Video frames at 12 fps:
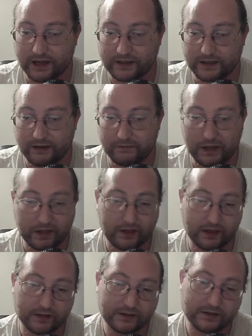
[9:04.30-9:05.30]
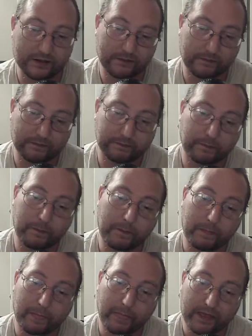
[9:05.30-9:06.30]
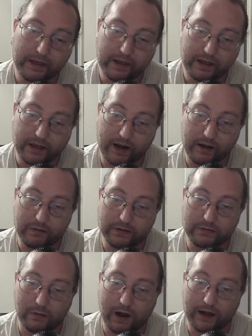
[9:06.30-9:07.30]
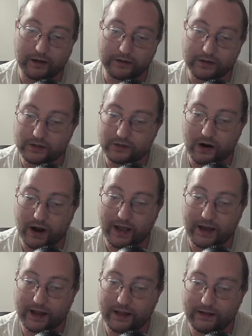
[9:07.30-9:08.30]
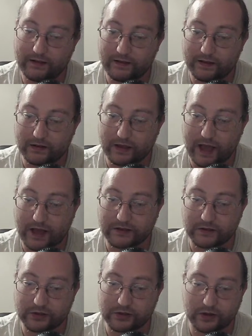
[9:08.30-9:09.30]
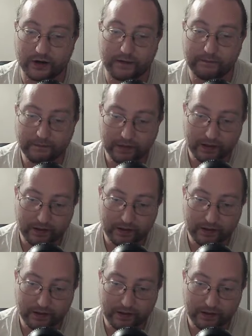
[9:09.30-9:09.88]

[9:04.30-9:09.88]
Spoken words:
to give me things. And I was wild to try it in Castle Stream,